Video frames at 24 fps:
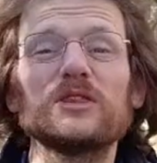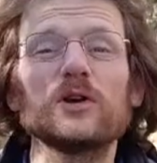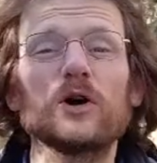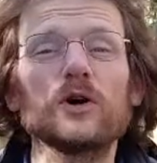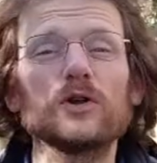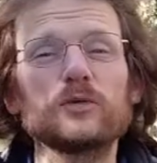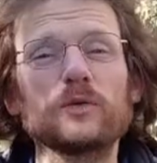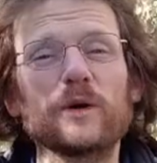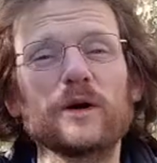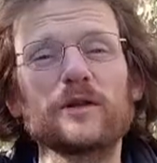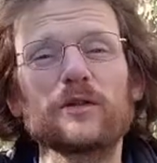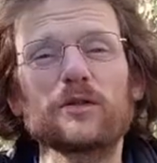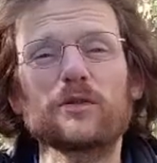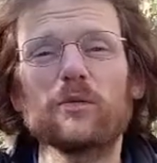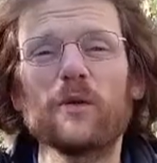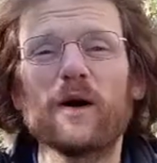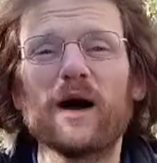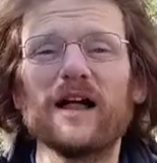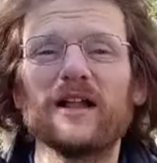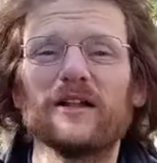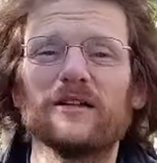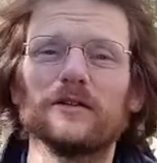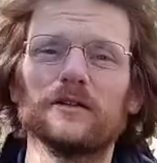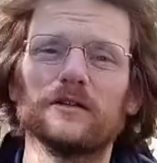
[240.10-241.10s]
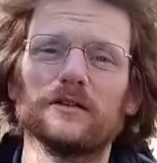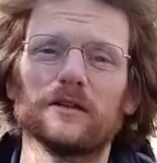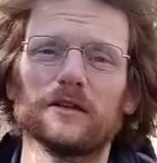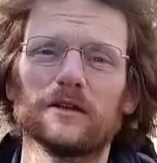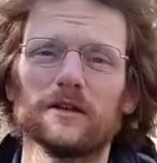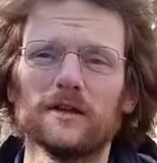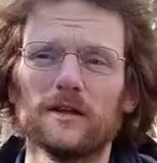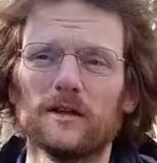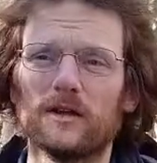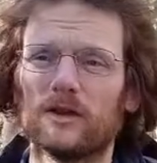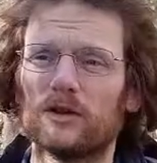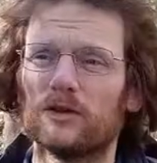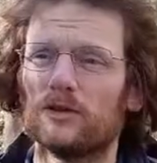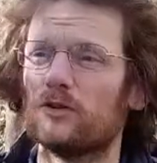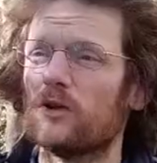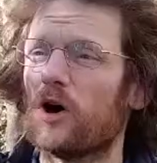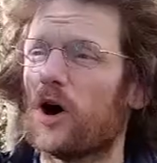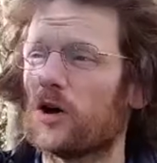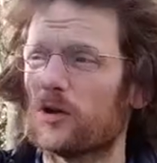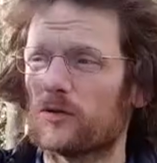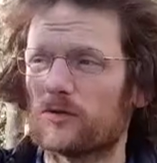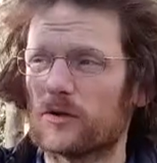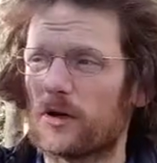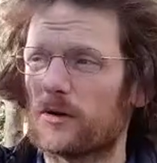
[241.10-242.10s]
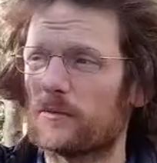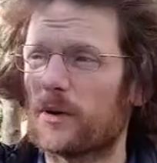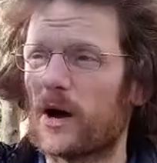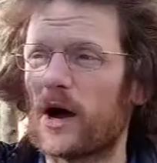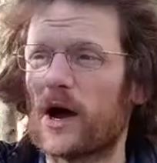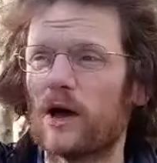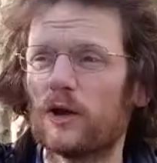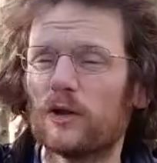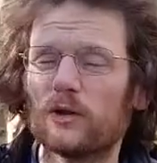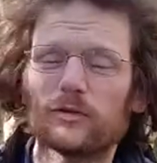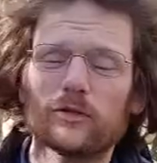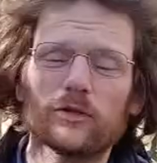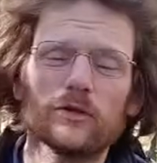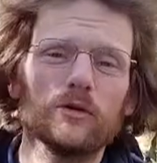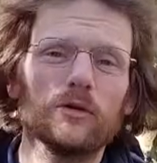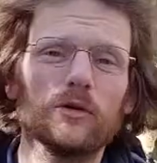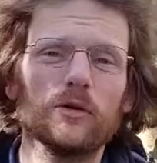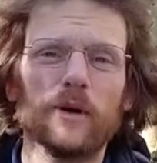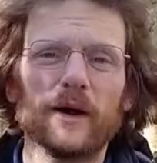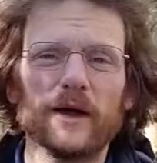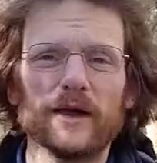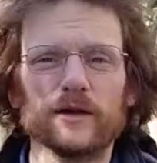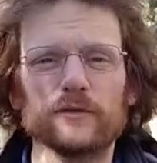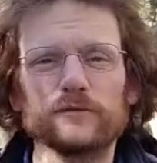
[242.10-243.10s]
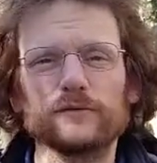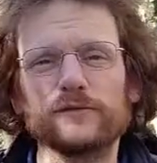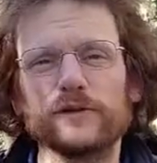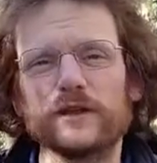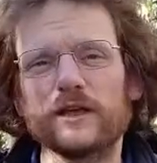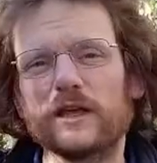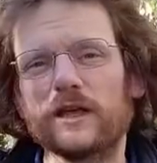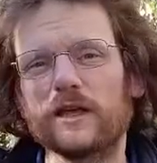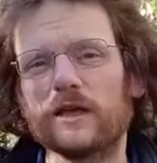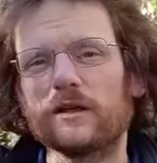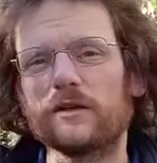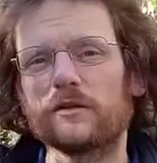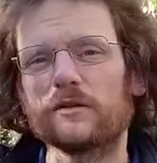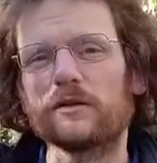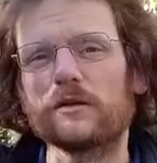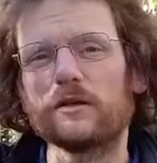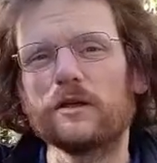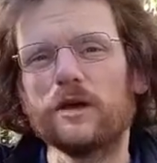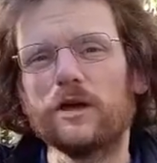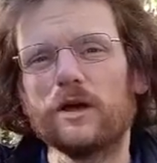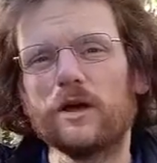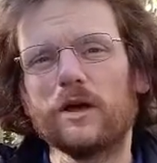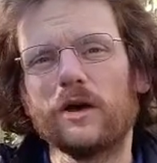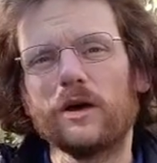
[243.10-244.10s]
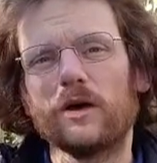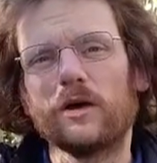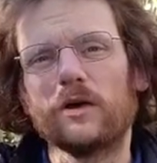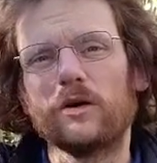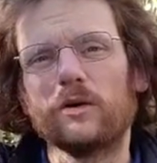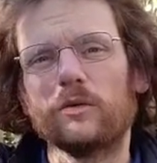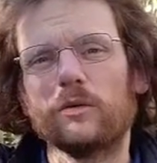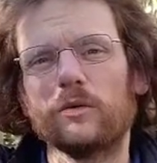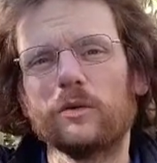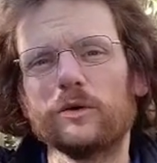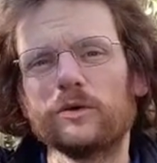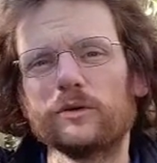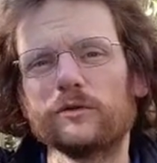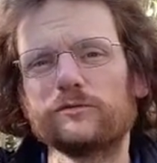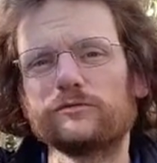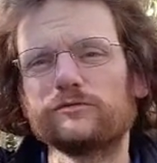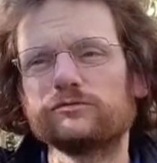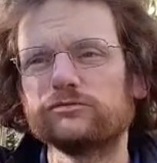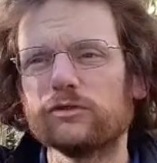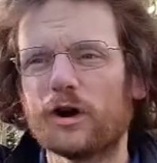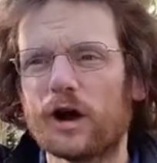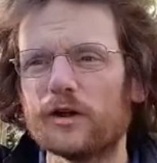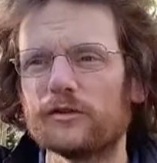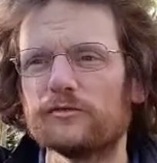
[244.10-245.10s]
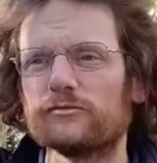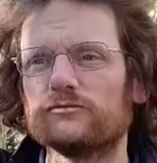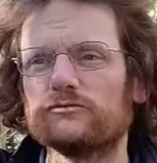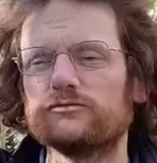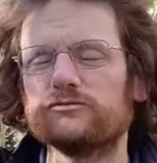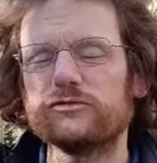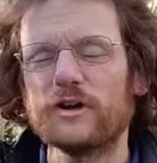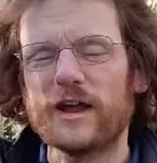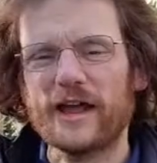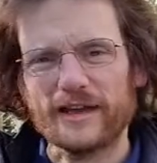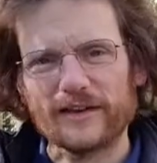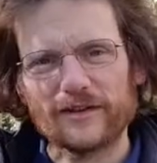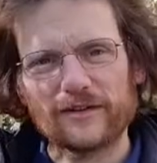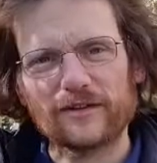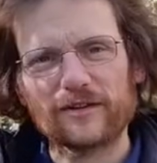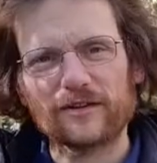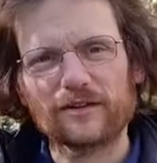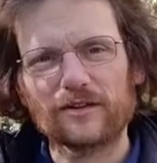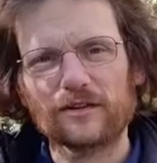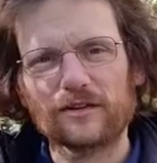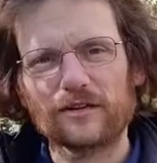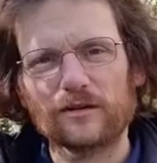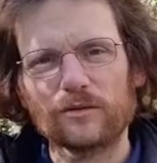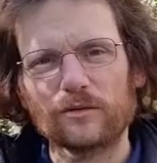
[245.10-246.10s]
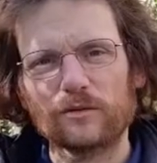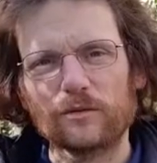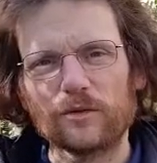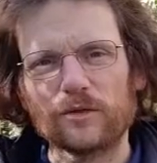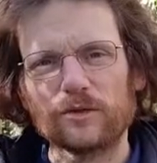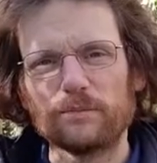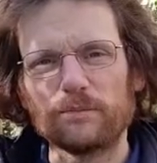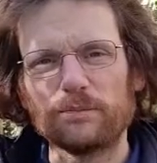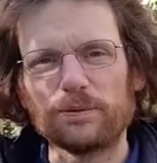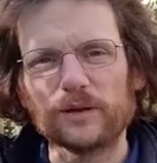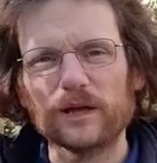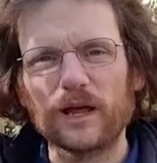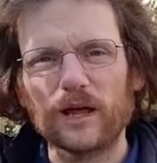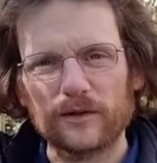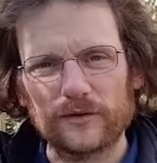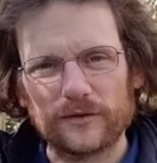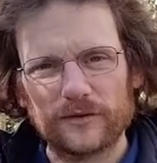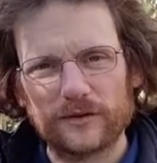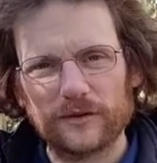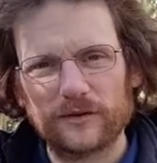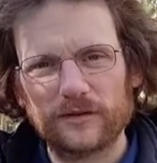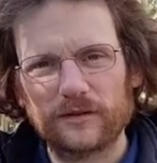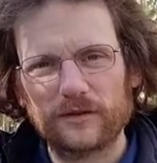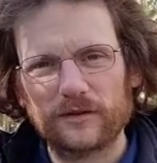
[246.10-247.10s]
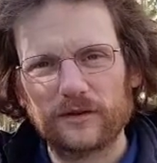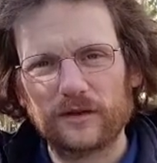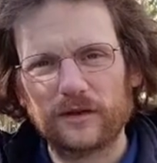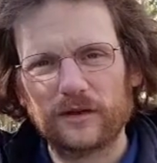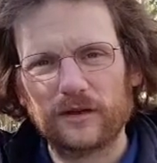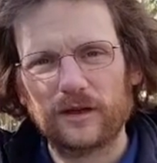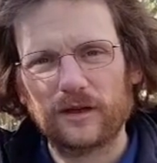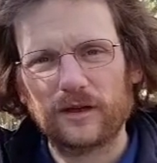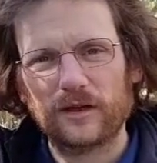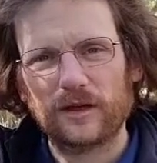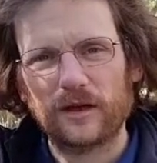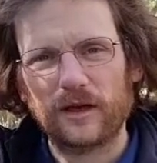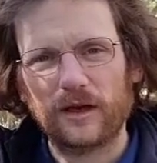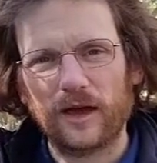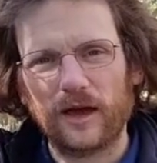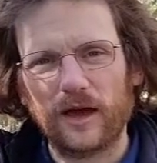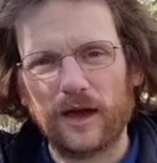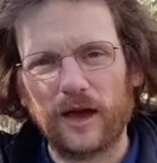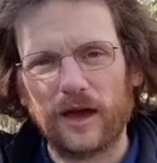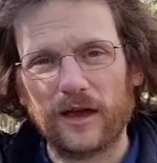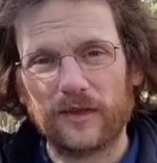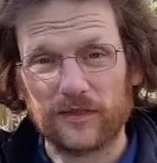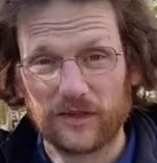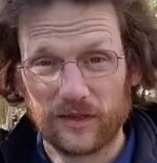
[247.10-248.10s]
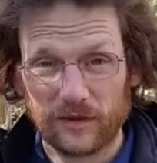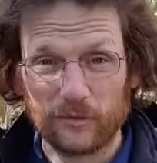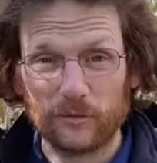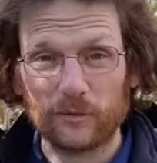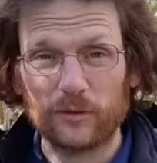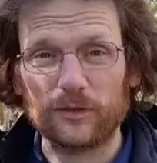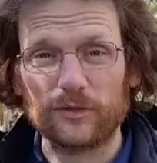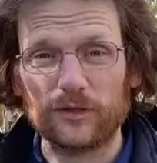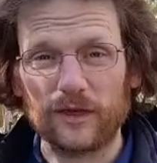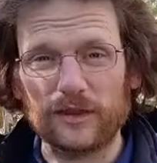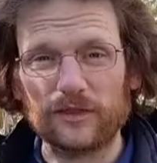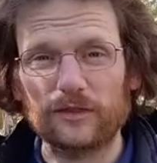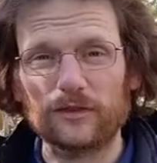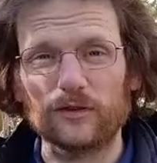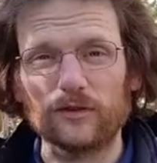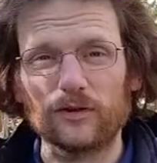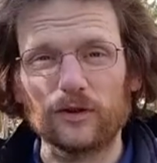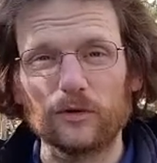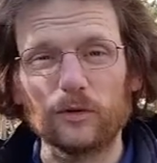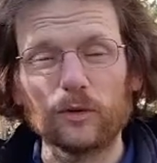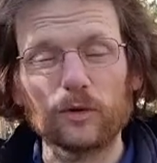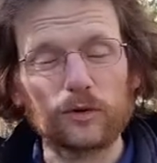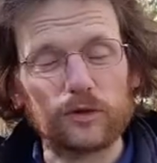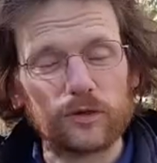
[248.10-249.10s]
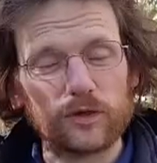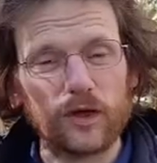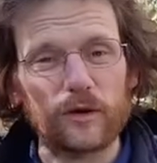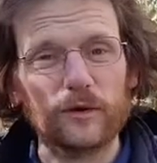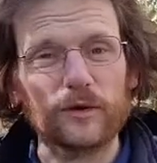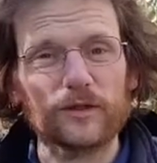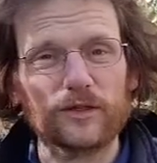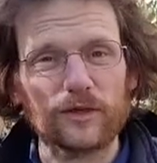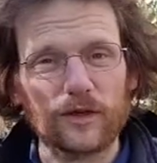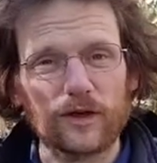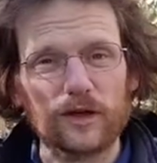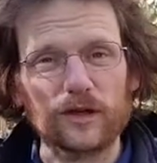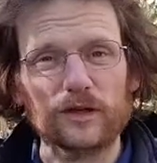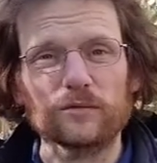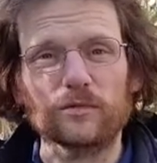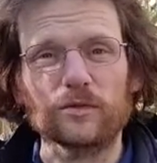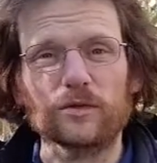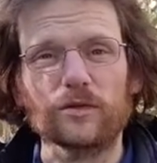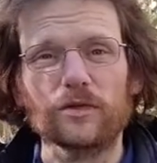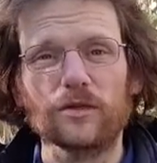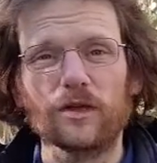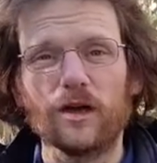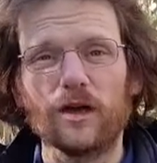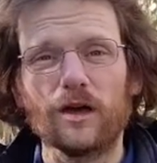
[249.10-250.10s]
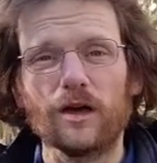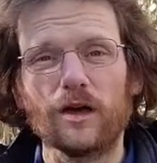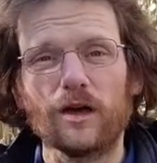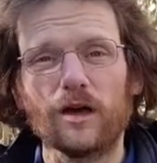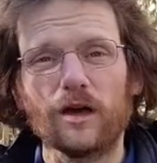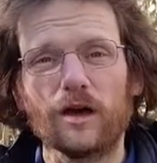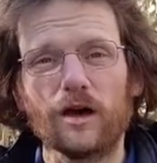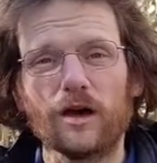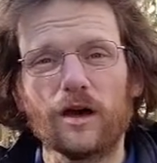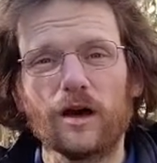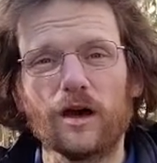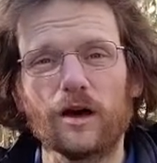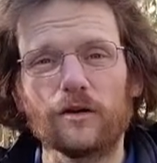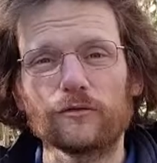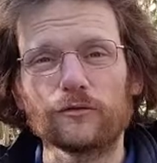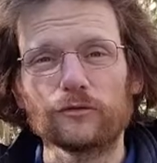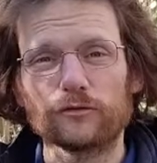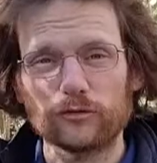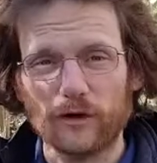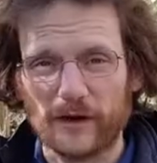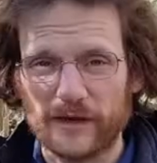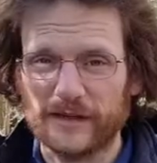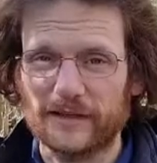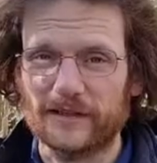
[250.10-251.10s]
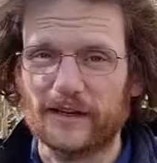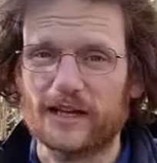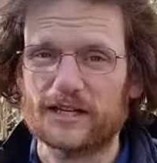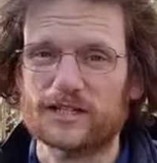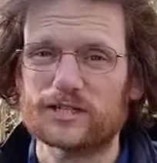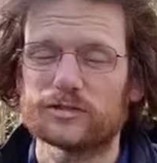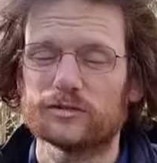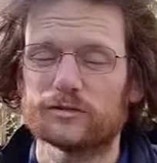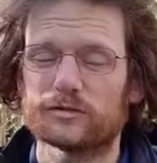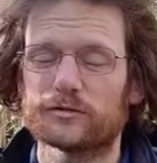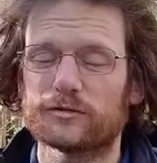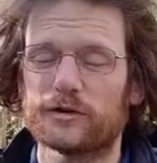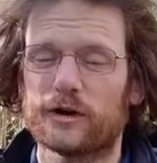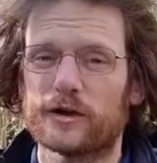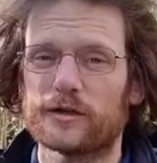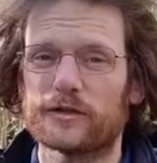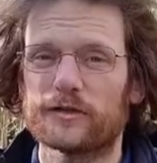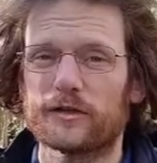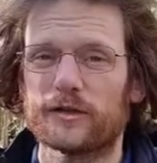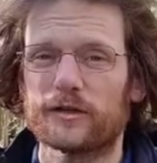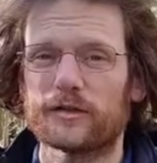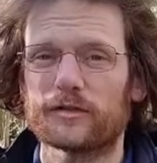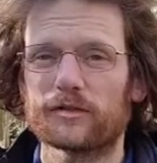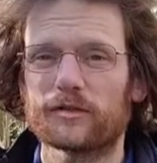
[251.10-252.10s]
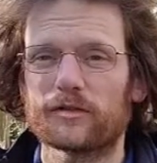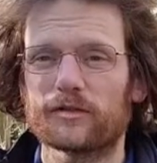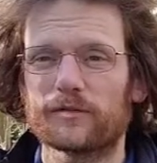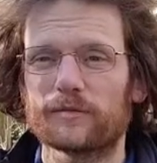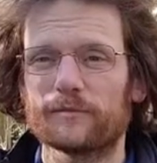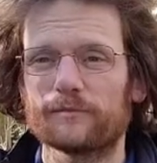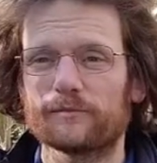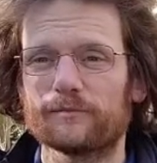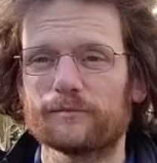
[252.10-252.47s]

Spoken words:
Dodwell's Well, not a mile or two away at Fleet Hill, would have run red with blood, as it was said to do also at times of great national crisis.